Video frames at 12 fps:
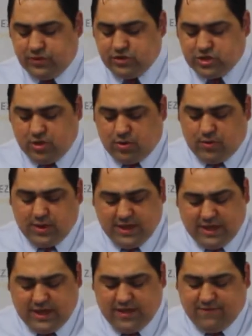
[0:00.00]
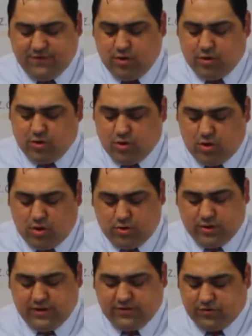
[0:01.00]
So if your
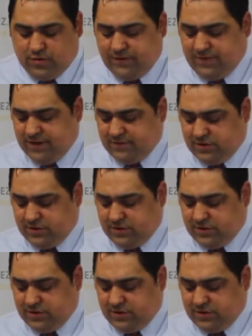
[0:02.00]
goal is 25